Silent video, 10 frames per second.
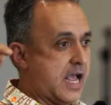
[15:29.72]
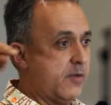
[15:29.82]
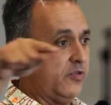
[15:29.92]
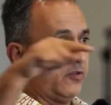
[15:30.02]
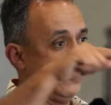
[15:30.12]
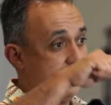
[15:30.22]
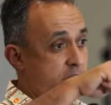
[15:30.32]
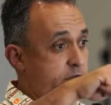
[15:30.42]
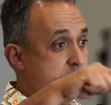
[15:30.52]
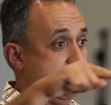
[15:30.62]
carbon
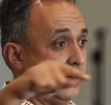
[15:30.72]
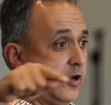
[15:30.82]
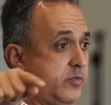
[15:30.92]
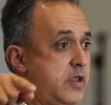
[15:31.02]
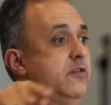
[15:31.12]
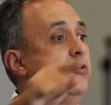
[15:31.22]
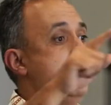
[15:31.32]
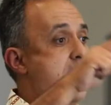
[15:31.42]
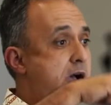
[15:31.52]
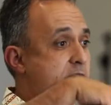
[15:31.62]
sequestration over time. Even though
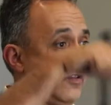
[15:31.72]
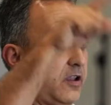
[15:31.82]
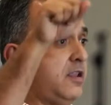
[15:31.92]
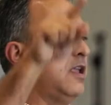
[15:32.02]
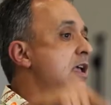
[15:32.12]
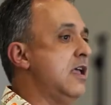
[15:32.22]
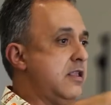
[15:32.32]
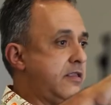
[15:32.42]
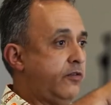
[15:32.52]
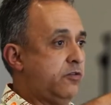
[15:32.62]
you're harvesting it,
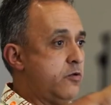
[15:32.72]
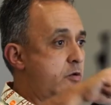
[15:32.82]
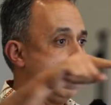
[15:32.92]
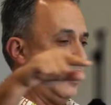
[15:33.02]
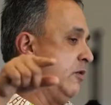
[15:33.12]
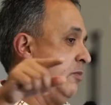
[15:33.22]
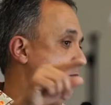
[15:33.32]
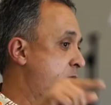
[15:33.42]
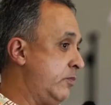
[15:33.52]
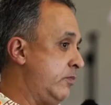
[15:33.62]
there's still, you know,
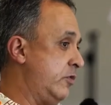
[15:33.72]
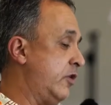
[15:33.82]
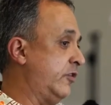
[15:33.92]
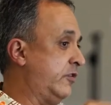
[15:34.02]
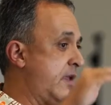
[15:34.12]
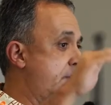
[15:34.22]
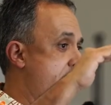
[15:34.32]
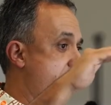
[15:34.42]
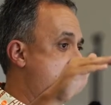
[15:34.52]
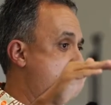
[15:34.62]
not just the
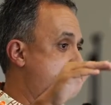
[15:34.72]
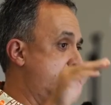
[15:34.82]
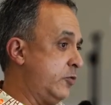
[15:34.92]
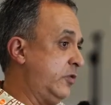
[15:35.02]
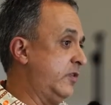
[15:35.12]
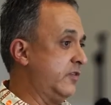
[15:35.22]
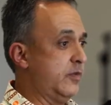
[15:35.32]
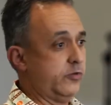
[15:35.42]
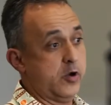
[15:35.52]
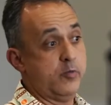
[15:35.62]
above ground, but the root
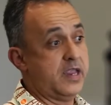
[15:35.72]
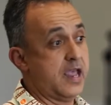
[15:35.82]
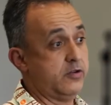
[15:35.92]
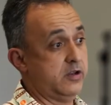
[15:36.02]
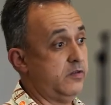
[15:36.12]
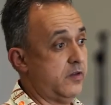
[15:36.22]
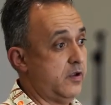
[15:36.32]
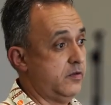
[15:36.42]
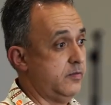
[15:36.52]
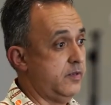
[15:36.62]
system as well will be counted. So,